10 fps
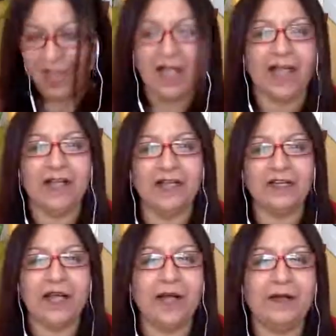And
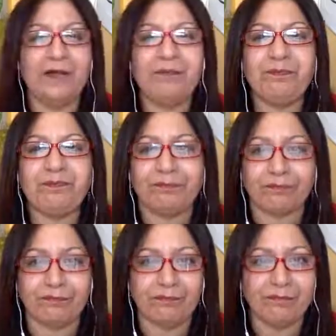I
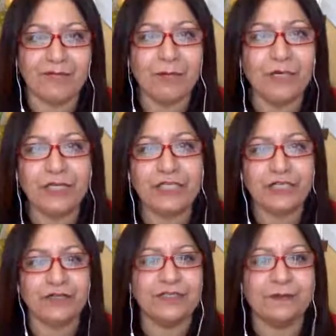want to
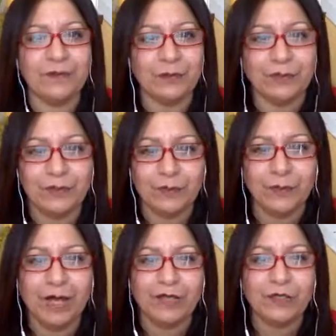share something with you.
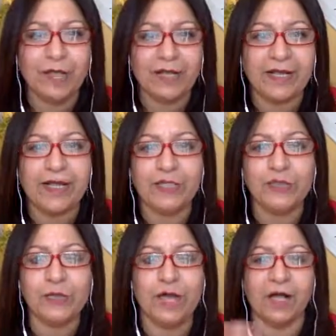I can't
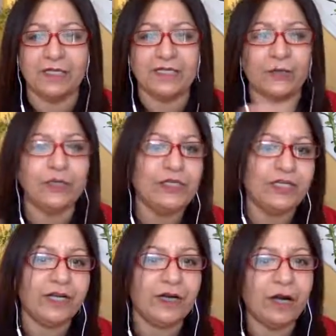do a screen
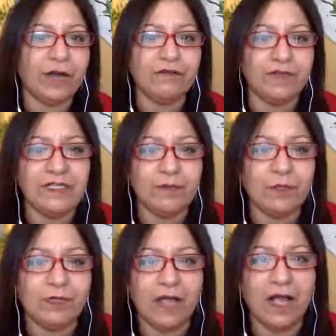share on
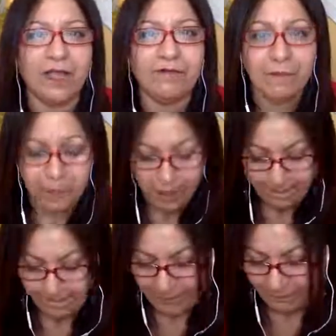Facebook Live,
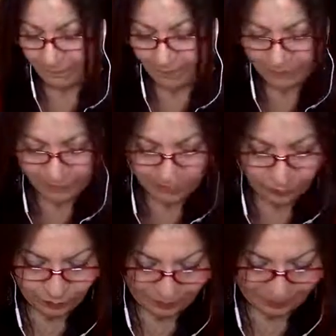but maybe
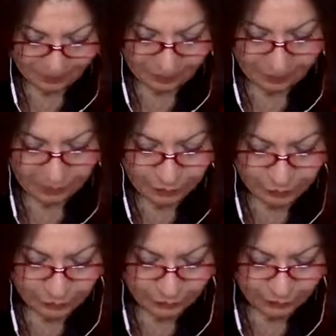I'll be able to
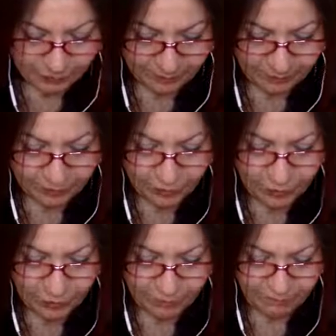show you that picture
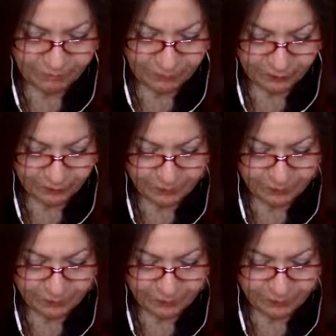on my phone.